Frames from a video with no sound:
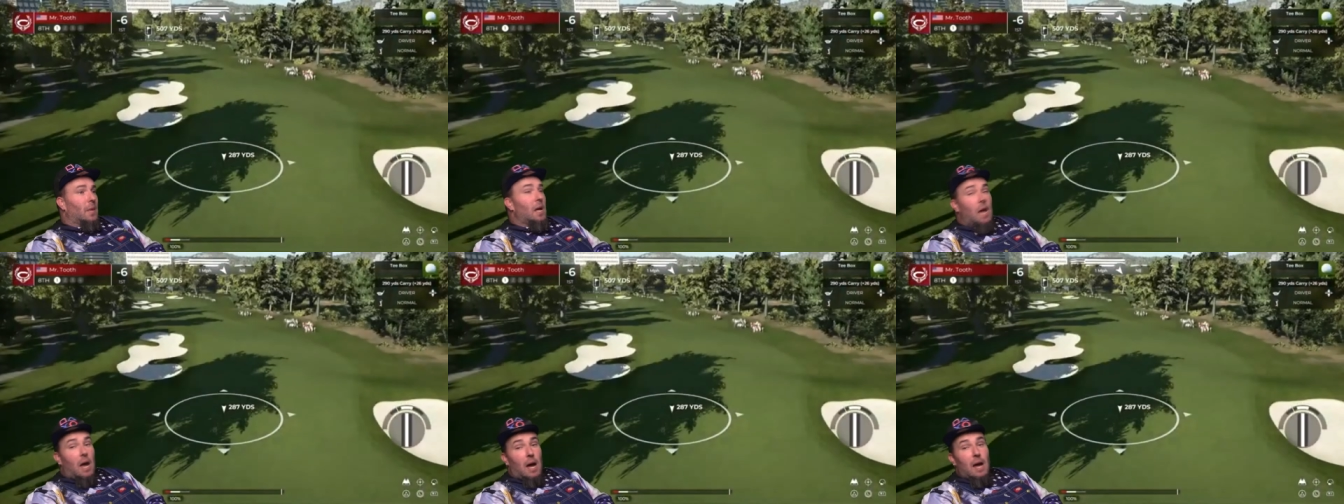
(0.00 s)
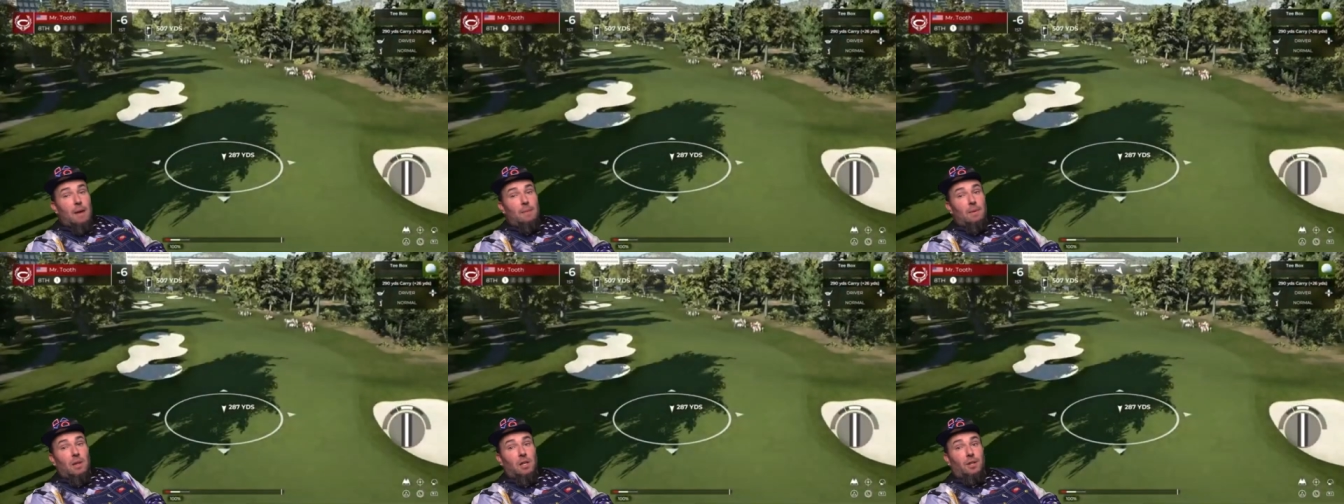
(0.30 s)
I
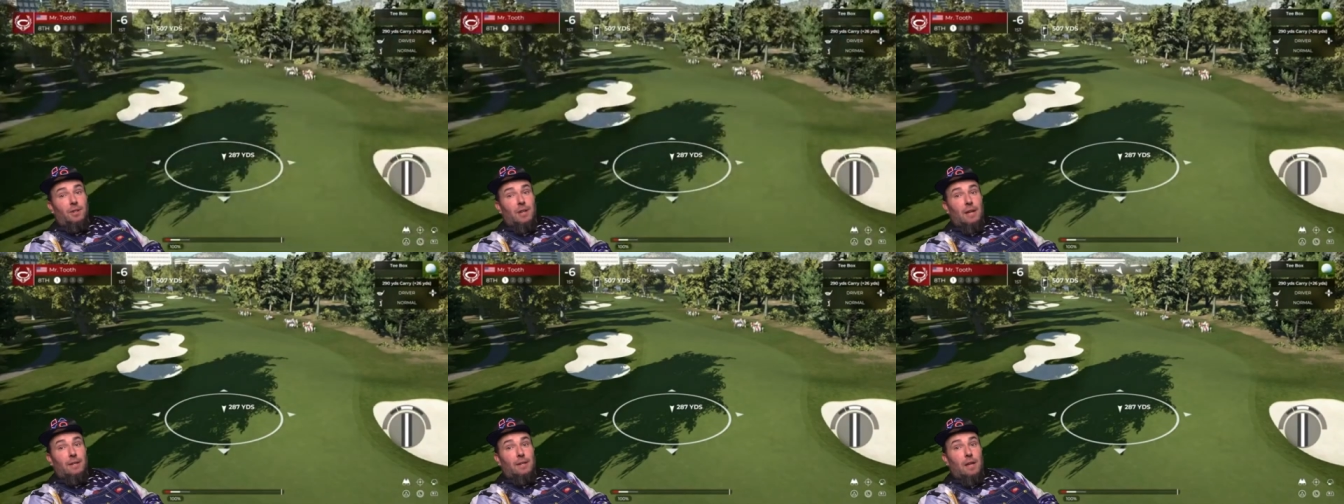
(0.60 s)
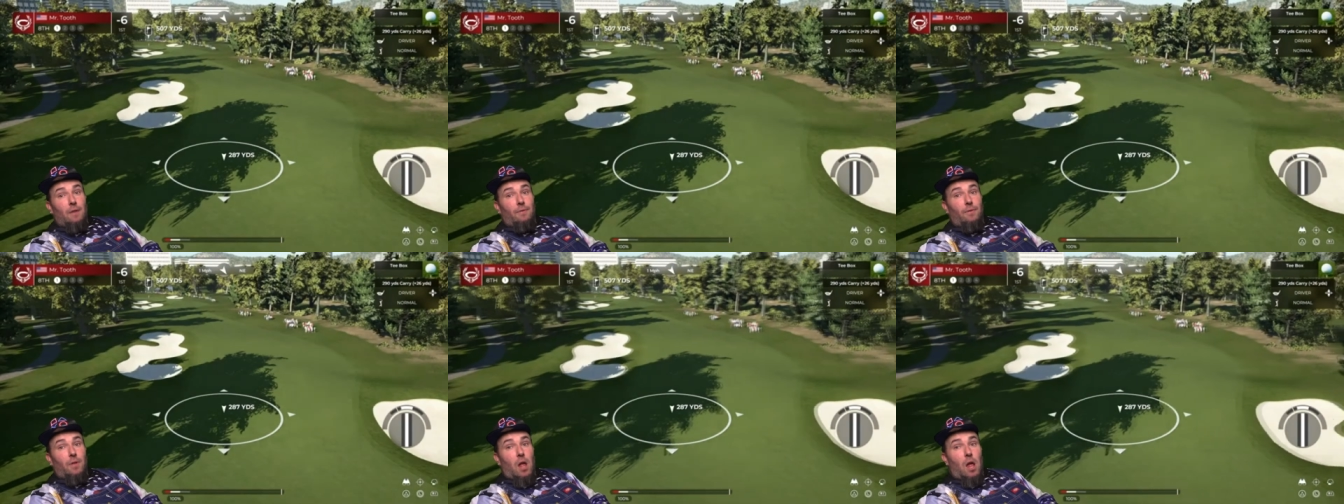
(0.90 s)
am a little decked
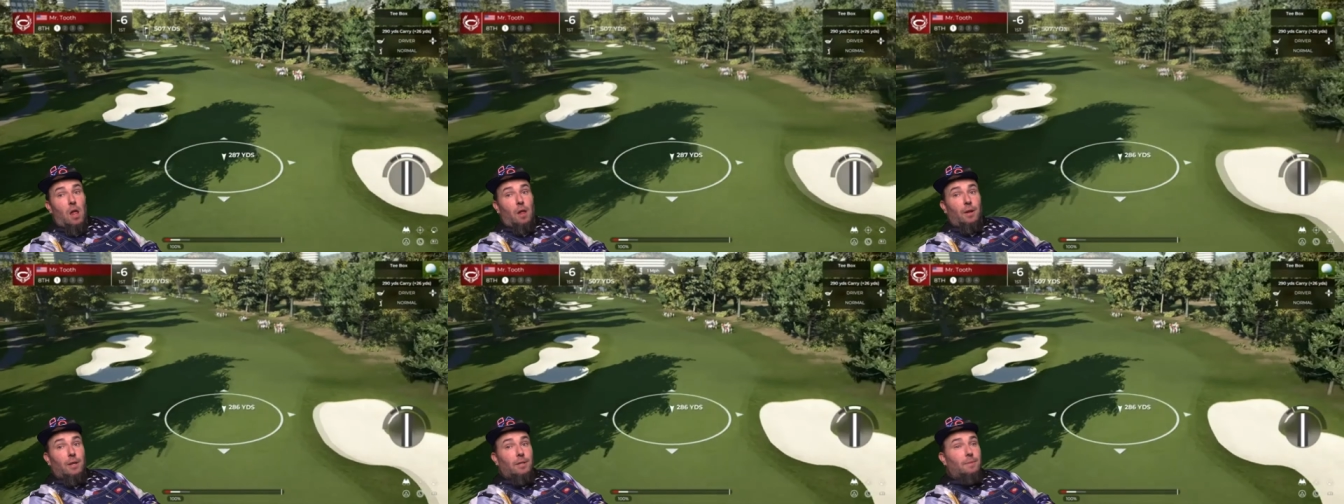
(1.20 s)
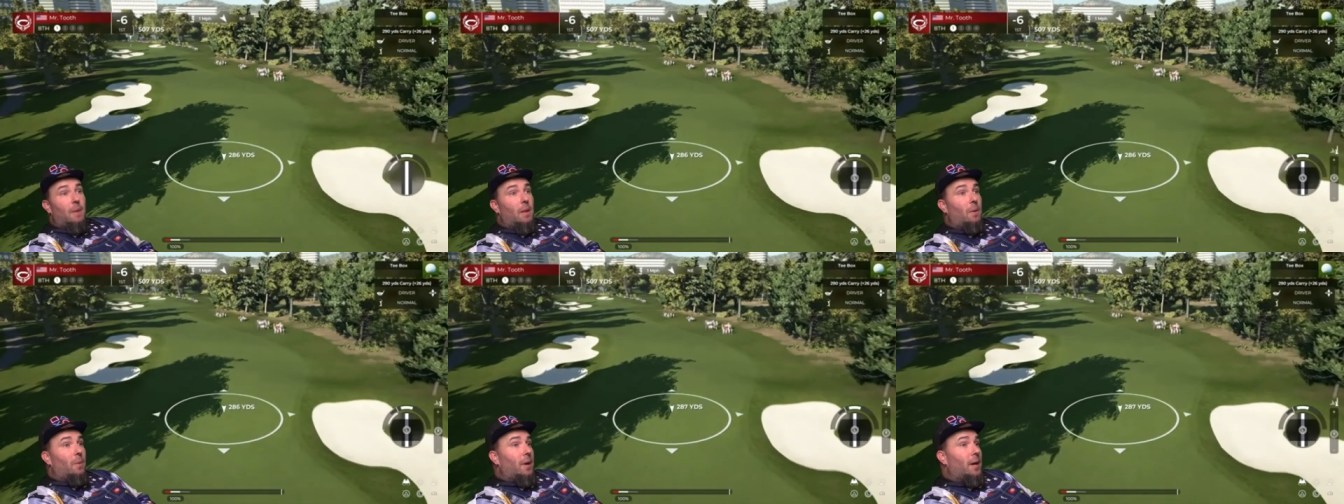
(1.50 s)
out for the holidays,
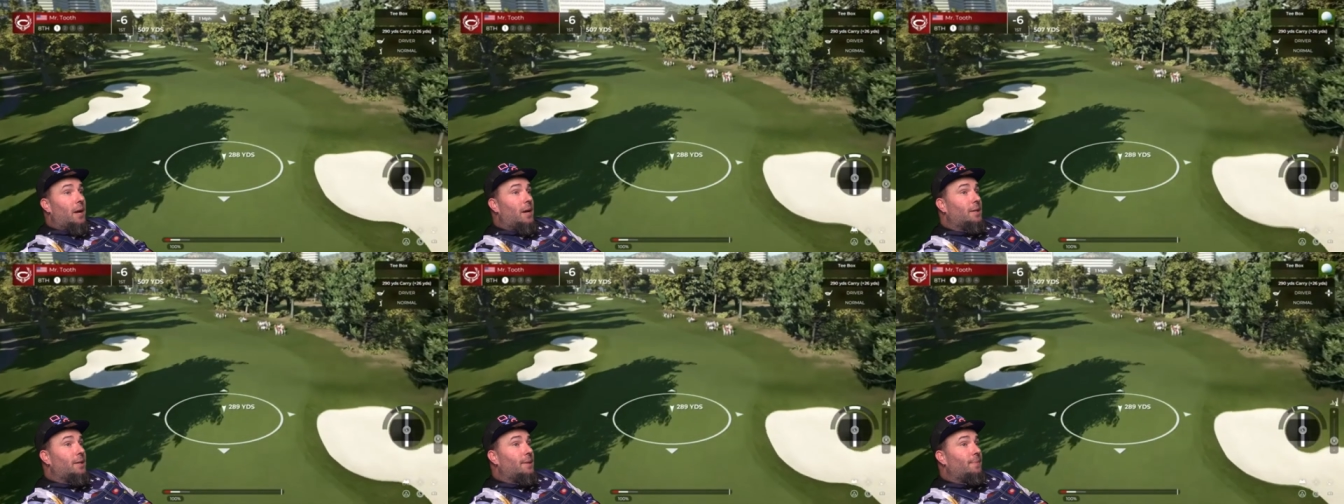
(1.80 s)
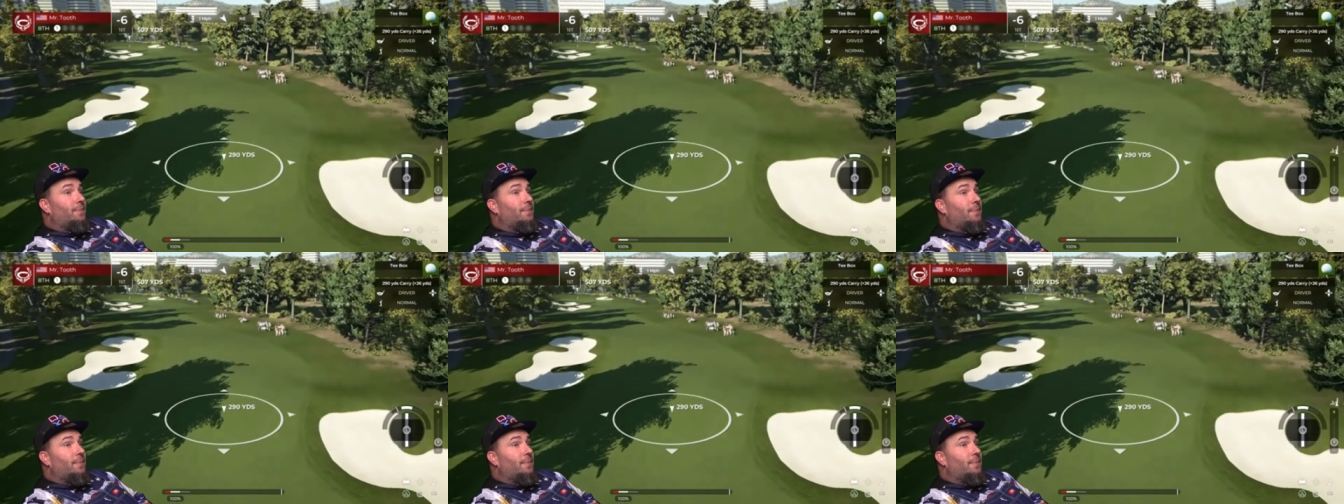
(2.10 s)
by the way, guys.